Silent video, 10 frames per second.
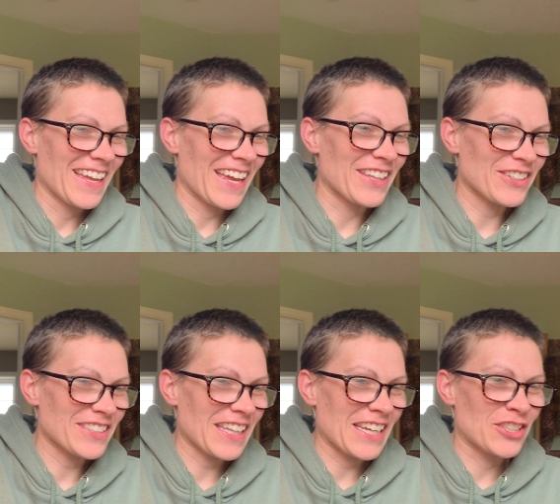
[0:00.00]
It
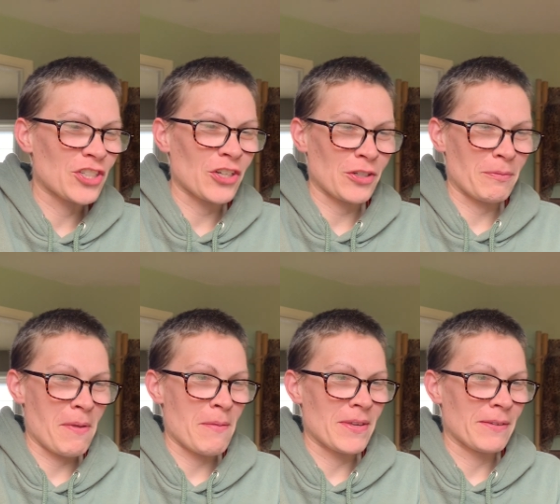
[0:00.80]
looks like chert,
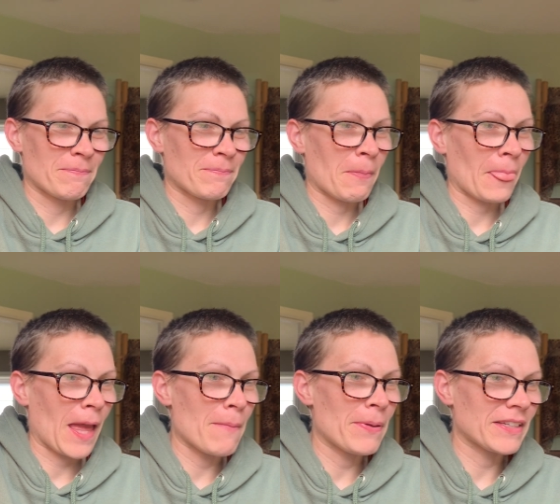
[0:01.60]
maybe.
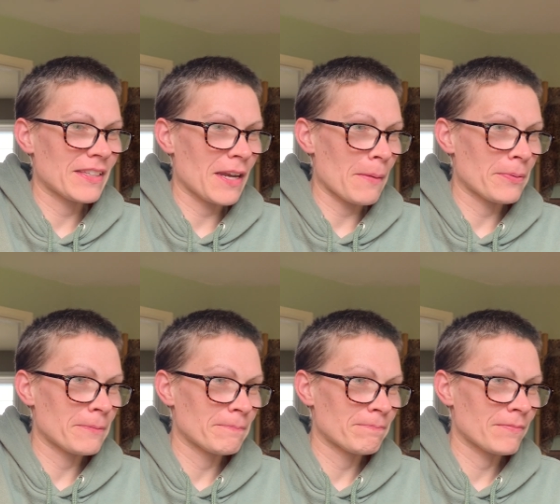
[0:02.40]
I picked it up,
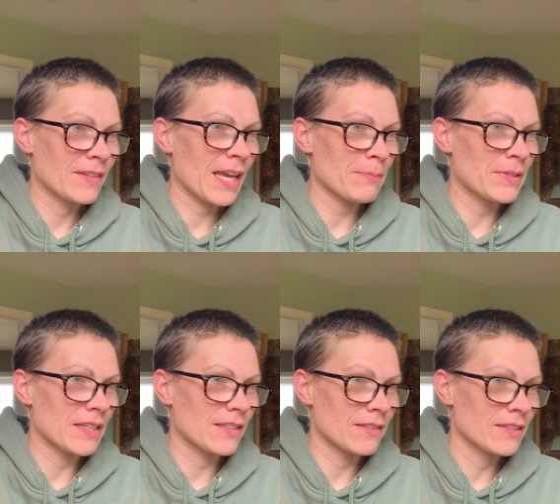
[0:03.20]
kept
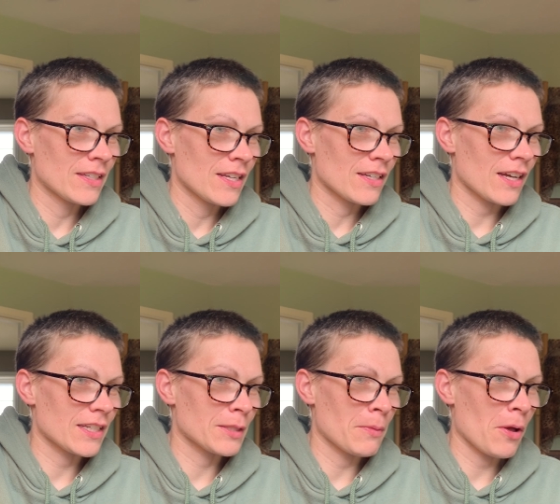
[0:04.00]
it, got
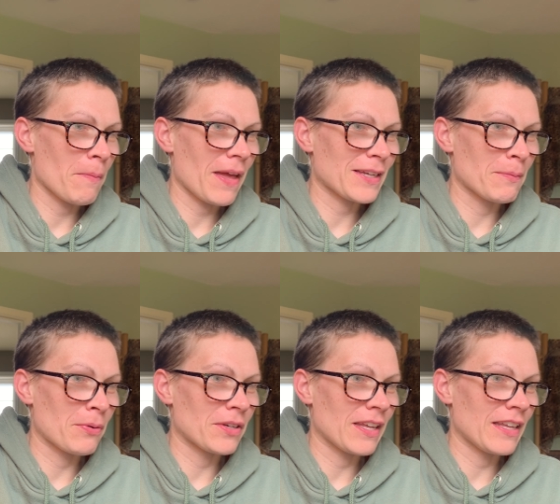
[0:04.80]
a small bag to
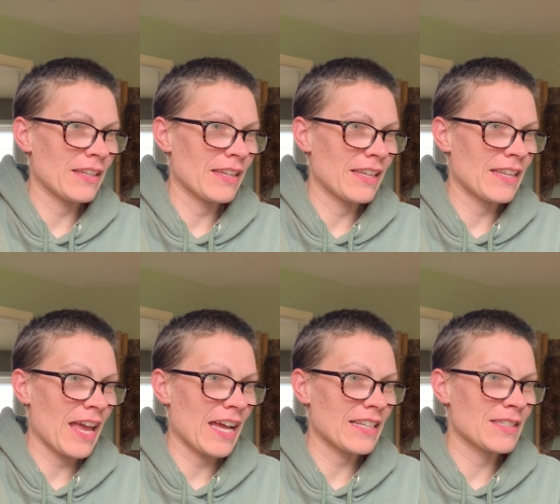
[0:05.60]
put it in, and
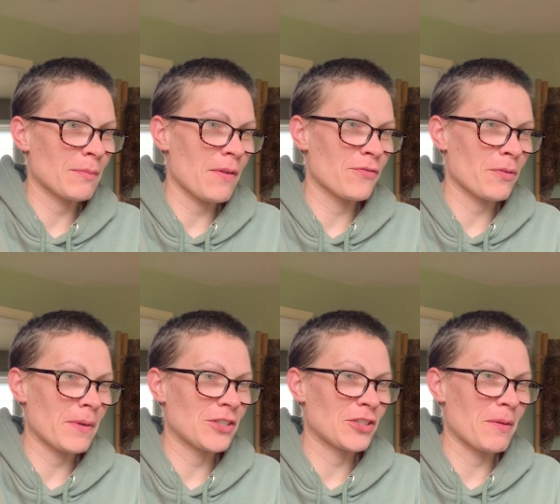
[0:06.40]
added some
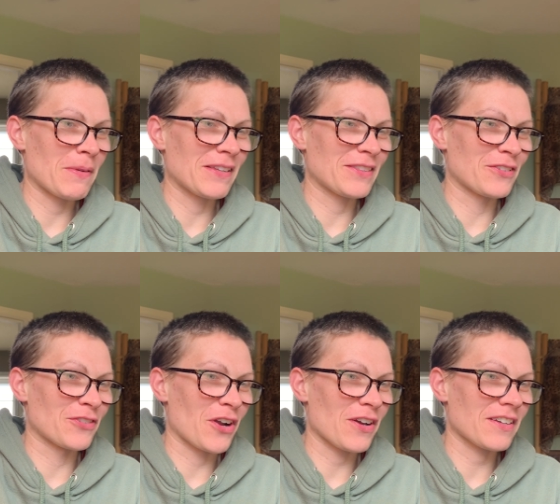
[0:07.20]
information about the
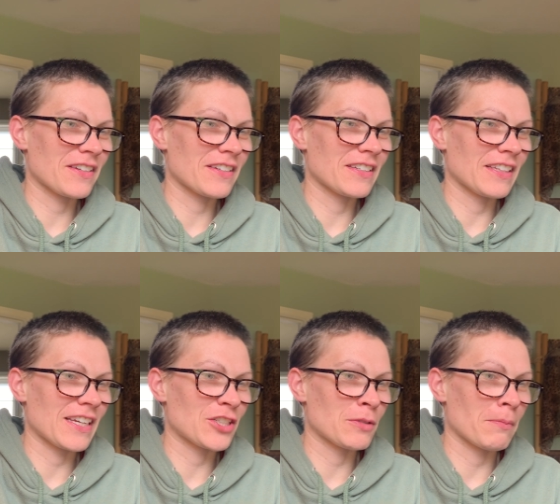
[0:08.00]
rock
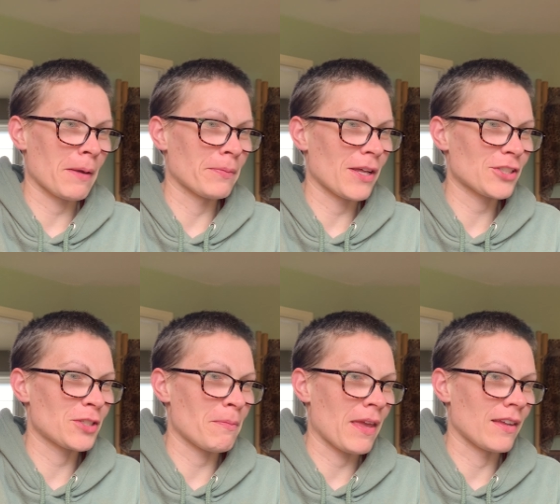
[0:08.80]
collection by
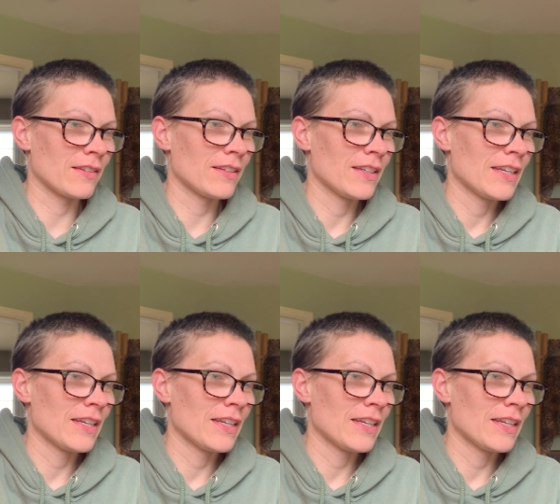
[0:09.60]
Blotchy Man.